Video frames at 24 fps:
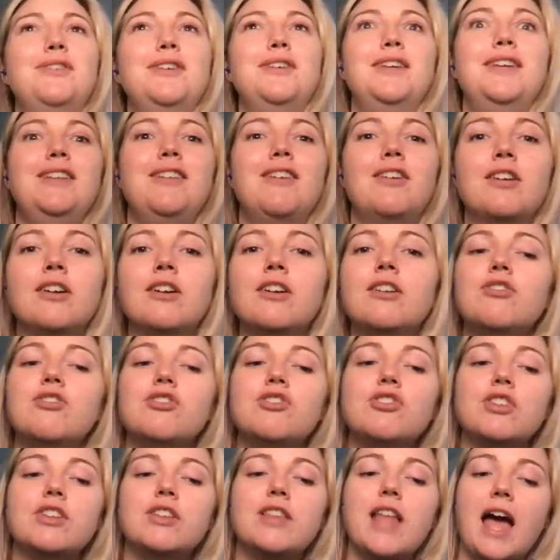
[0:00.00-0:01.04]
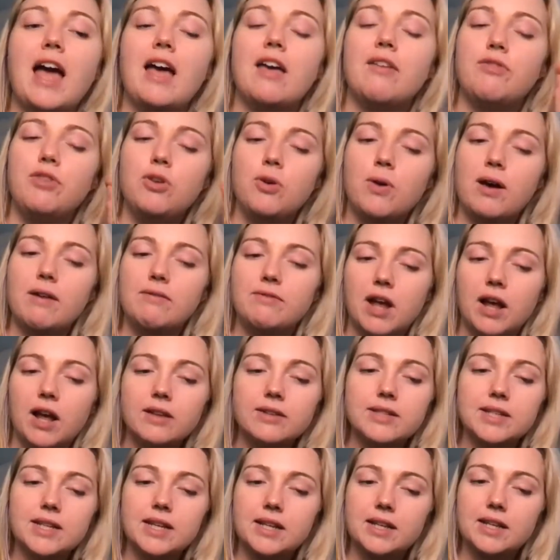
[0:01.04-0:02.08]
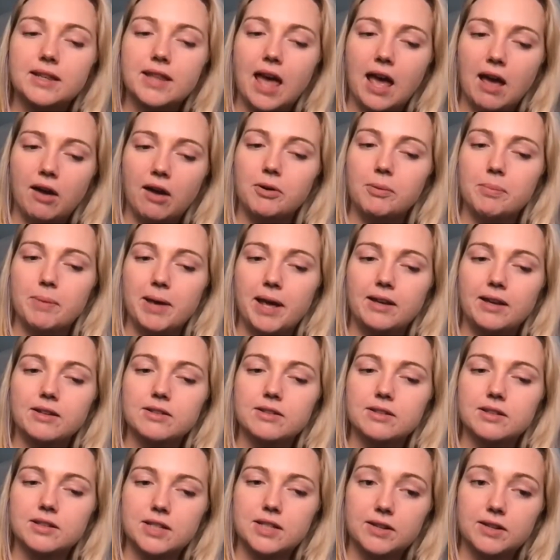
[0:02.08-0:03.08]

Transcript: feeling the urge that if you have not seen the Outer Banks